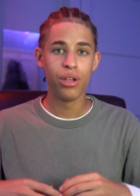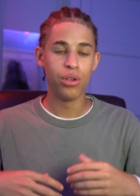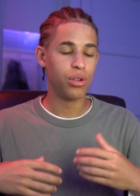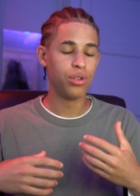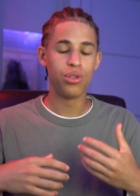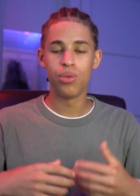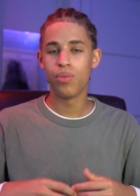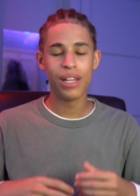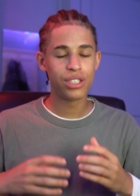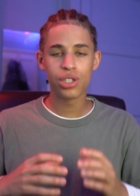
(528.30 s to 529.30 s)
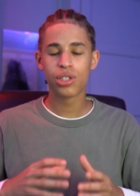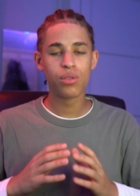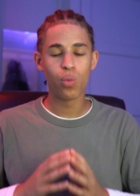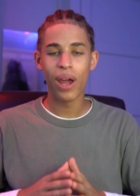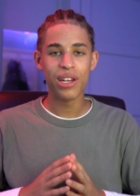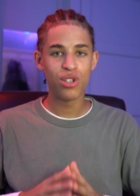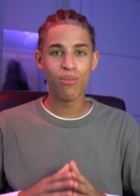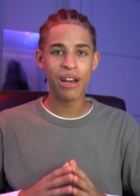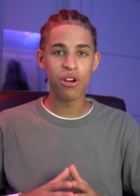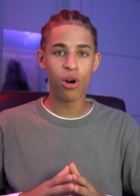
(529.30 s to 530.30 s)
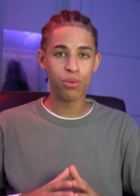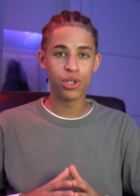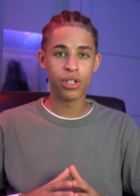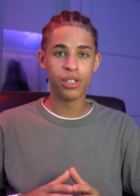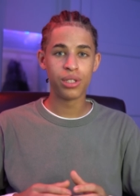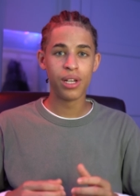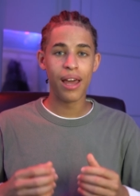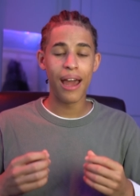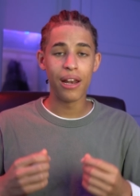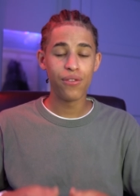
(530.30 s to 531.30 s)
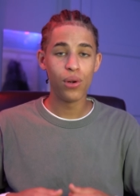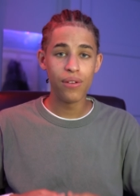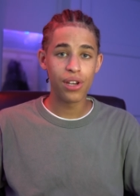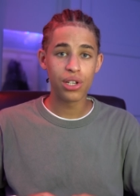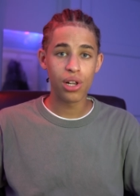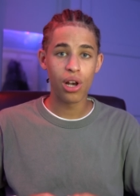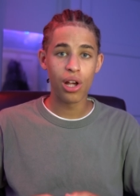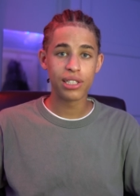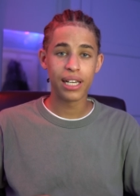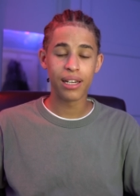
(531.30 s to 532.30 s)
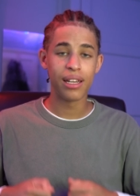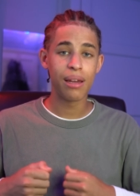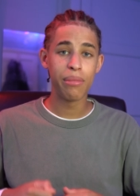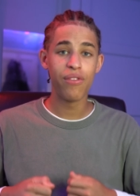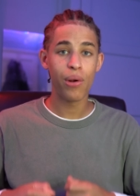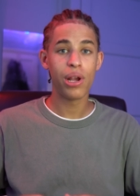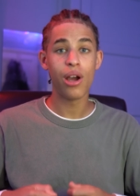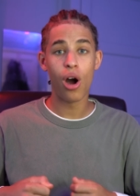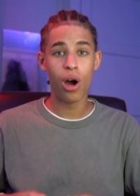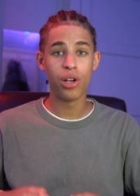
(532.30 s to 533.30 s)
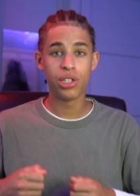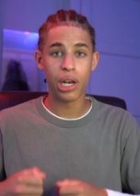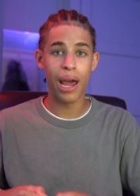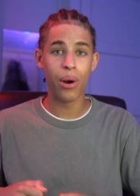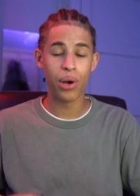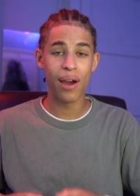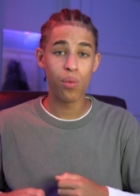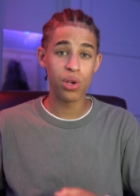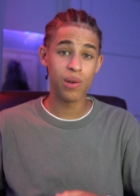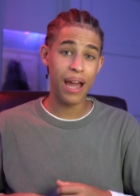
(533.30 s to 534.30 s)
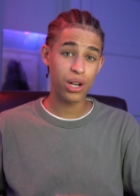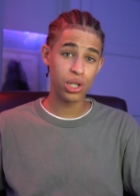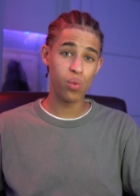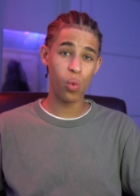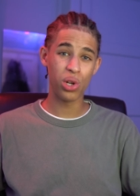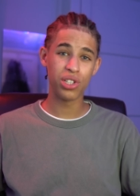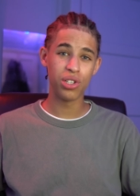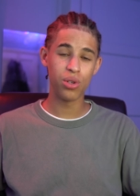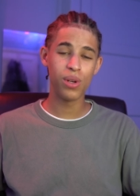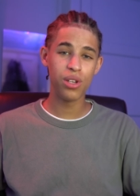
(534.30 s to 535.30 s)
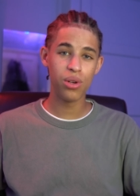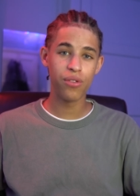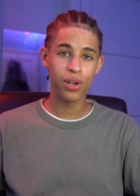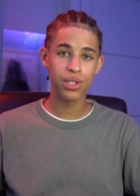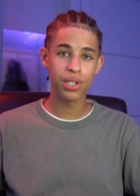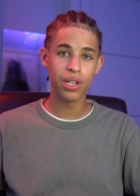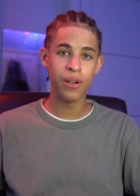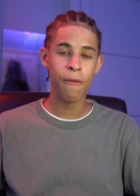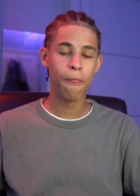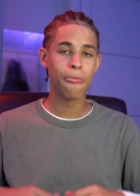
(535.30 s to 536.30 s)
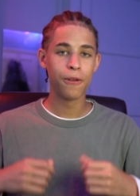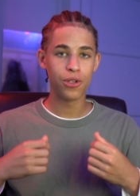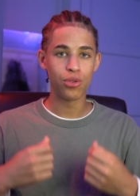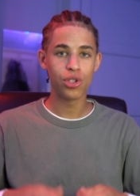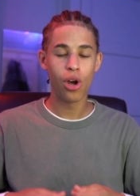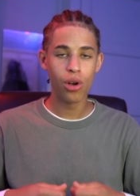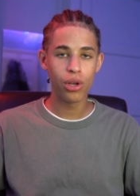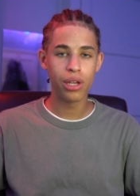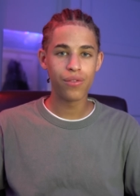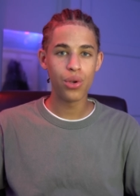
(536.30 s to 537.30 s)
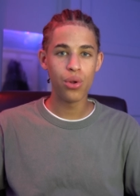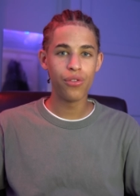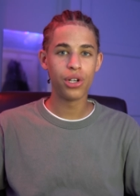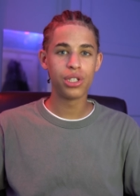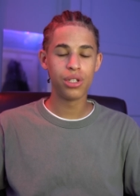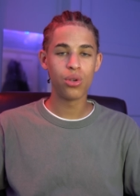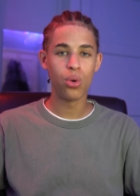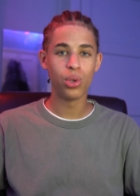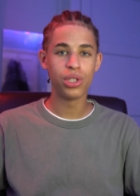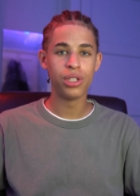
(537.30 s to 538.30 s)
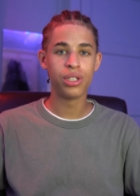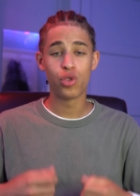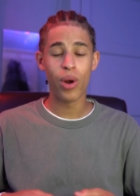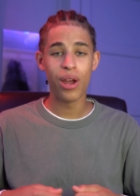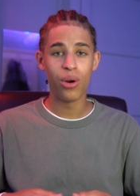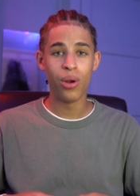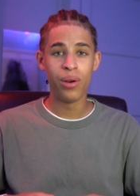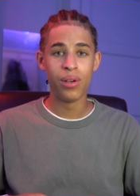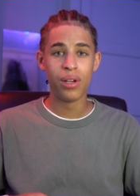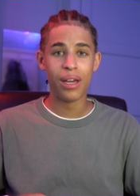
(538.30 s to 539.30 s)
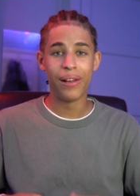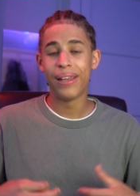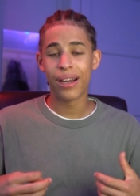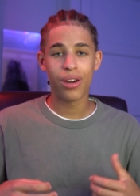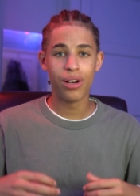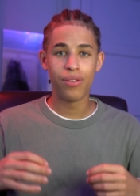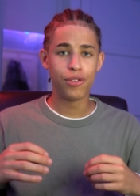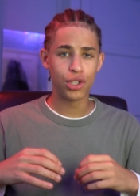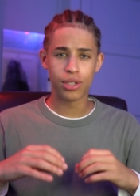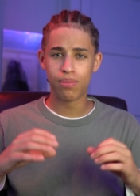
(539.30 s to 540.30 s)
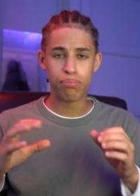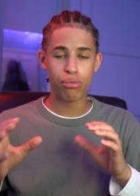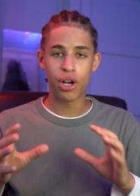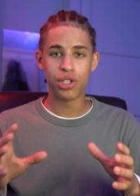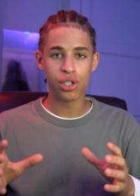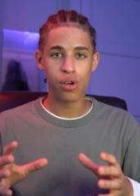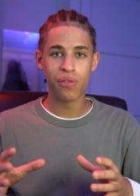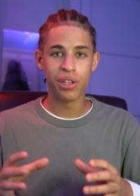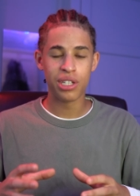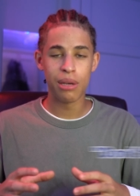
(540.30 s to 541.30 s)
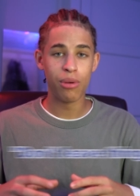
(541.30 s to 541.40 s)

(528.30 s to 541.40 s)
you can do, there's just way too many options. And if you're leaving it until the last second, it can be very hard to narrow down what you actually want to do at university. So start looking for university courses straight on, and that kind of just brushes over the tip